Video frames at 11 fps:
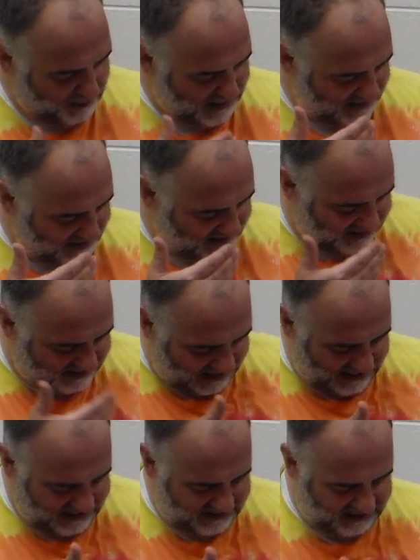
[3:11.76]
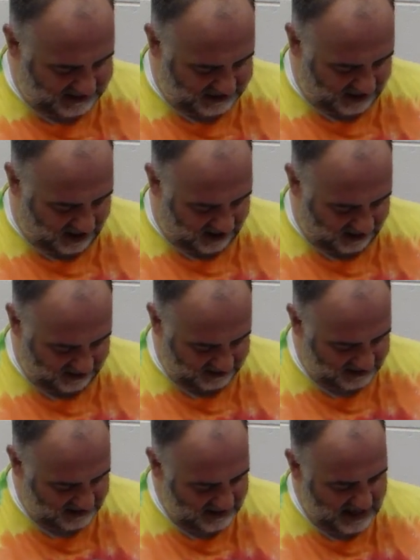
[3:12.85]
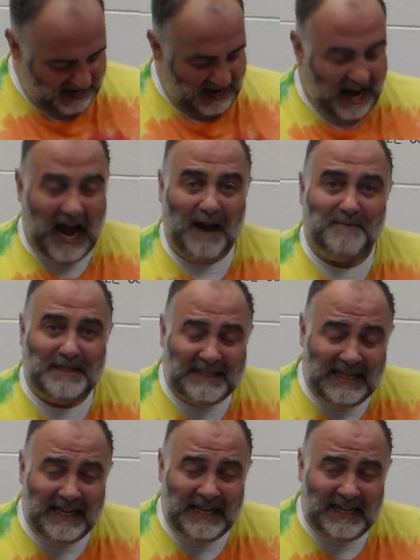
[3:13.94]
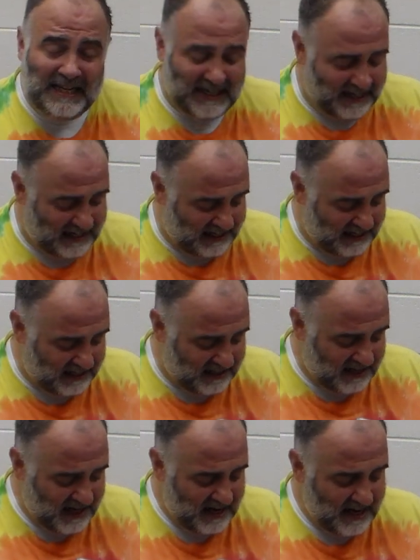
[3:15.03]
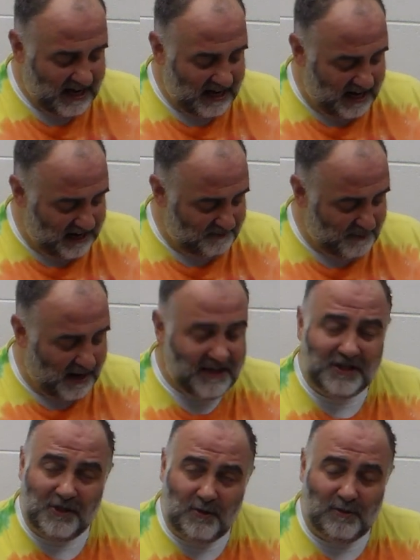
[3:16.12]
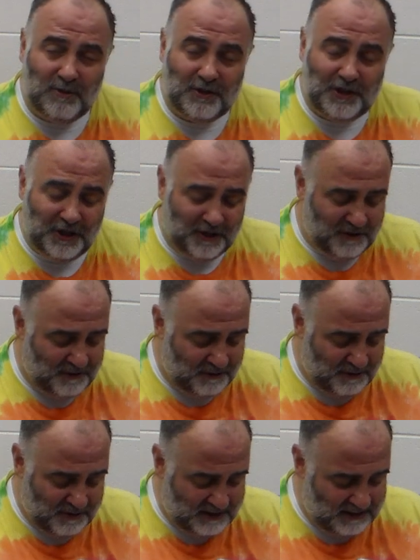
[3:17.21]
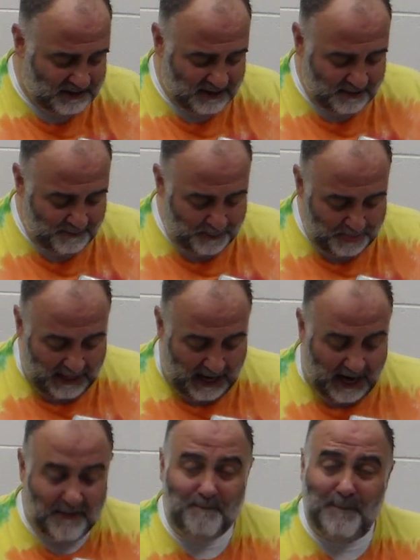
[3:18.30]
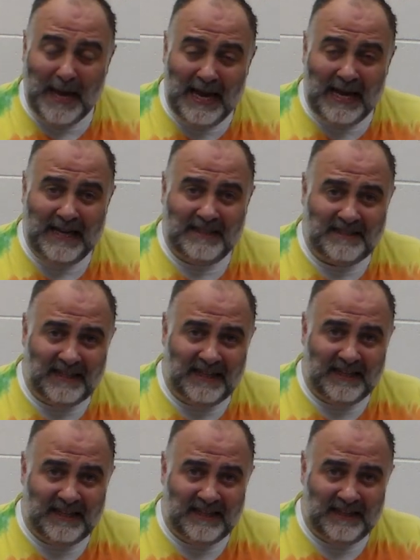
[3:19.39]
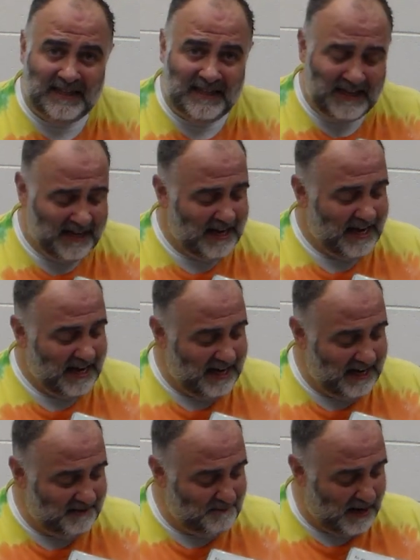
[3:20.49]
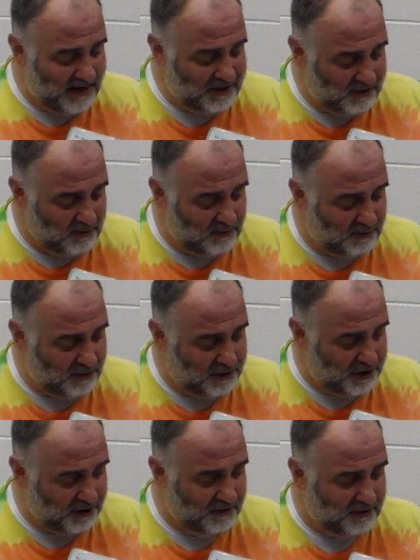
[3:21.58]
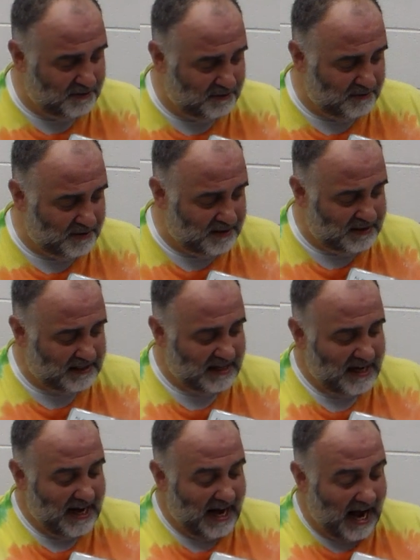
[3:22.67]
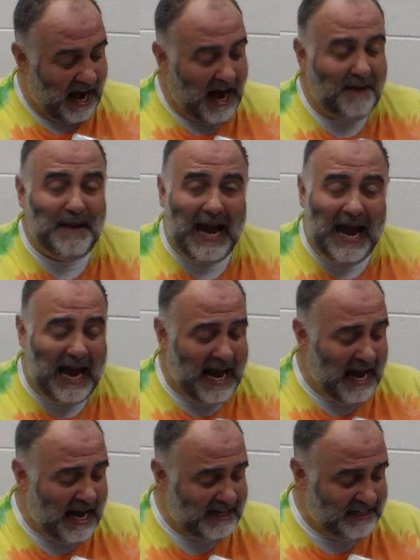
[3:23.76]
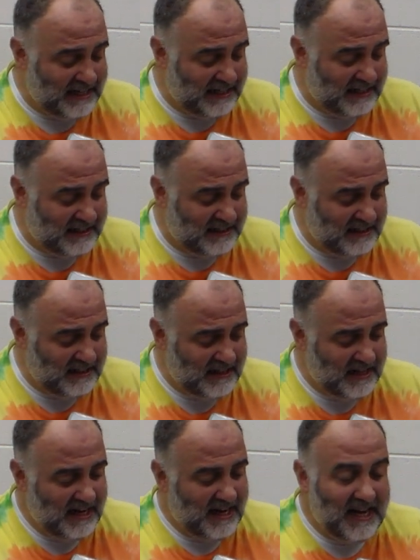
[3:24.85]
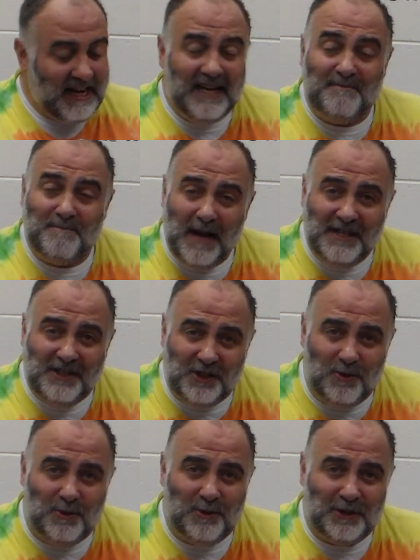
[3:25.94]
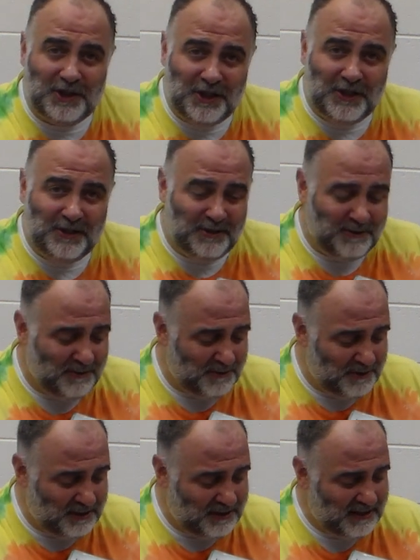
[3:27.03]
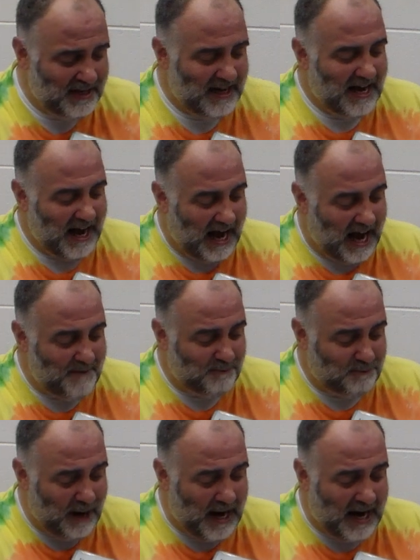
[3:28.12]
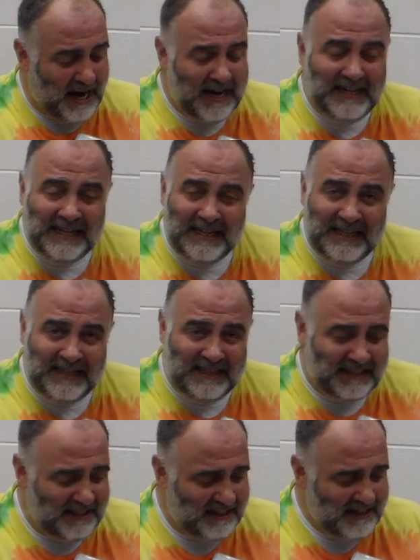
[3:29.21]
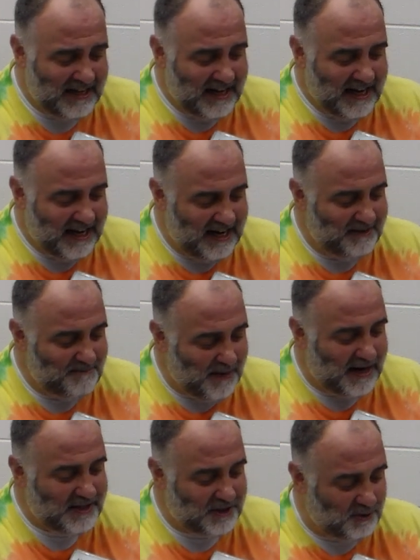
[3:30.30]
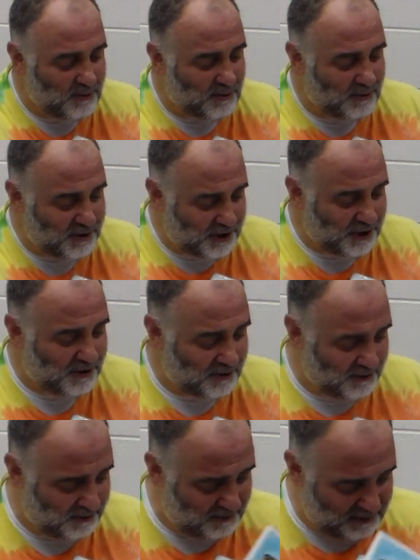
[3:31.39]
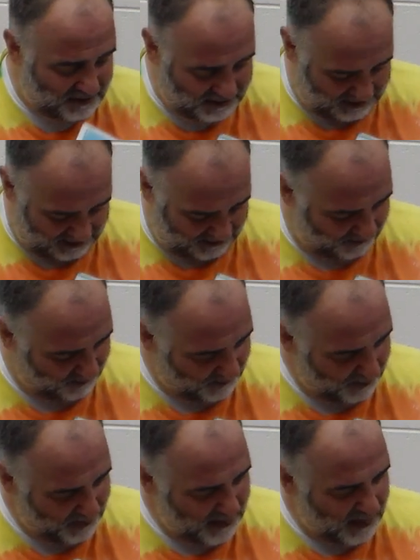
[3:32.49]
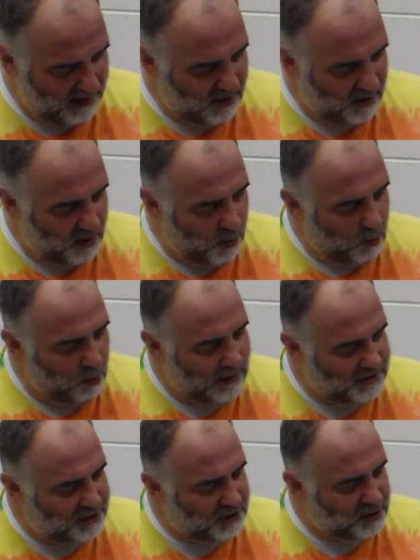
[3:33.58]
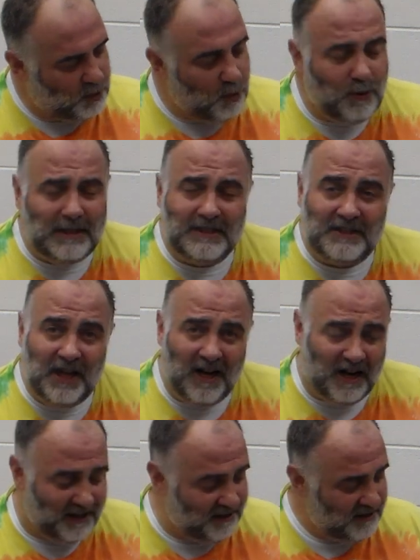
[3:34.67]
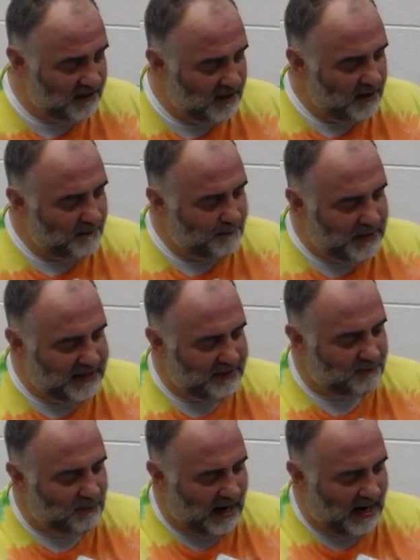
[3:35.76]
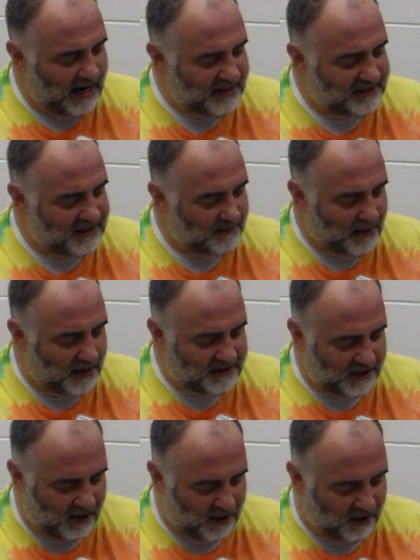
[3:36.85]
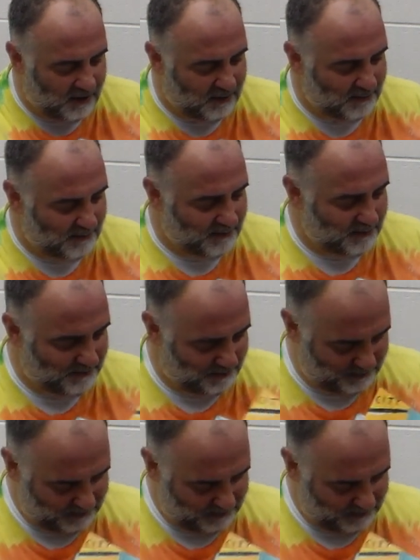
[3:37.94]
Pete sings his song. I'm singing in my school shoes. I'm painting in my school shoes. I'm adding in my school shoes. I'm riding in my school shoes. When school is done, Pete rides the bus home.